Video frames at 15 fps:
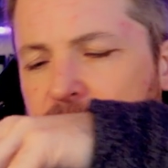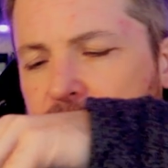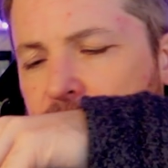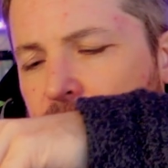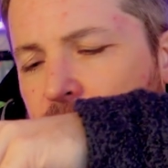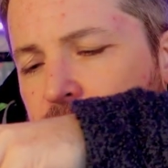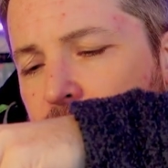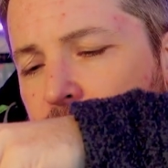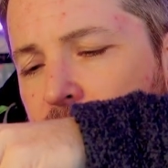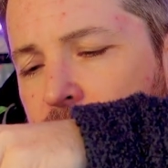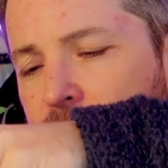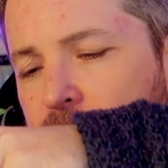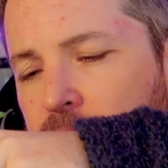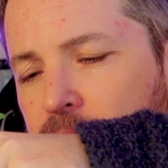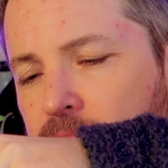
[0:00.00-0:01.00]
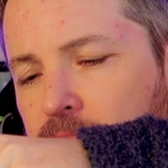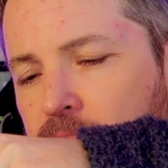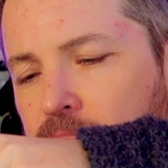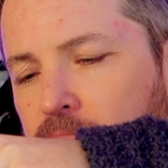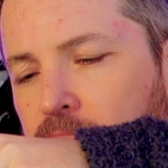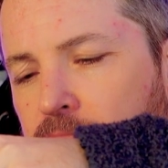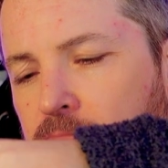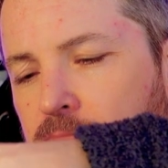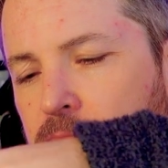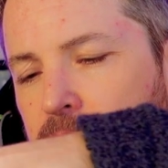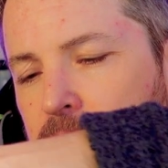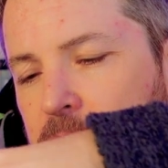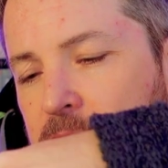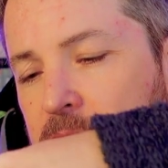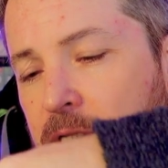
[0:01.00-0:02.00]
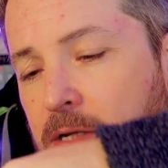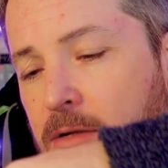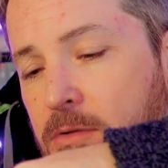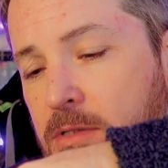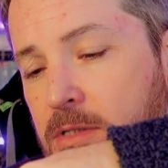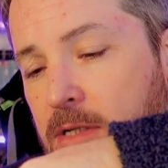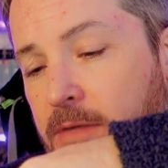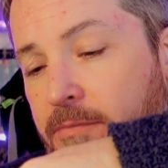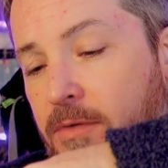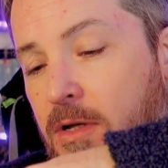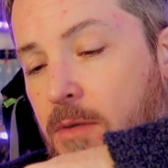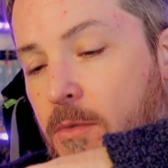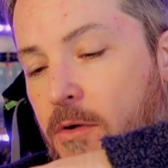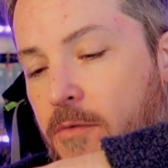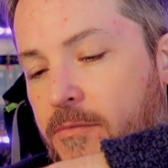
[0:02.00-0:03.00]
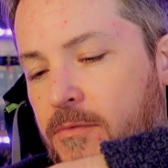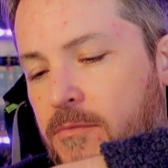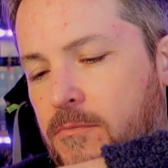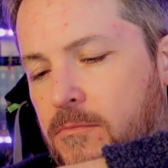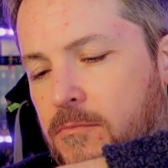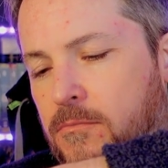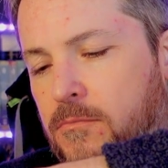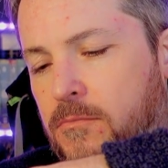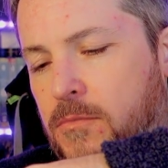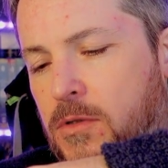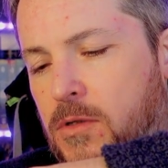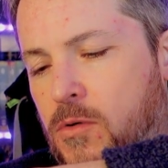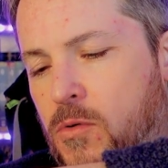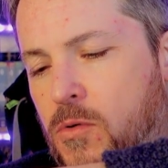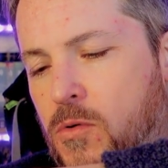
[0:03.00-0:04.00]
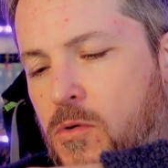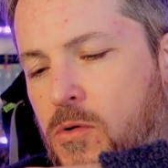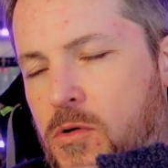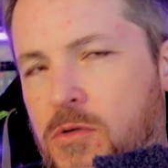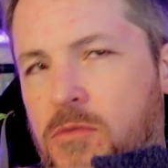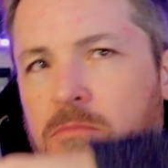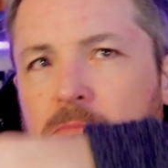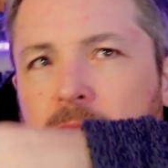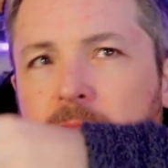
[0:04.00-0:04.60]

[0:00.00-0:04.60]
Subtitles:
Take that off a minute. How much of that you can come off? Oh,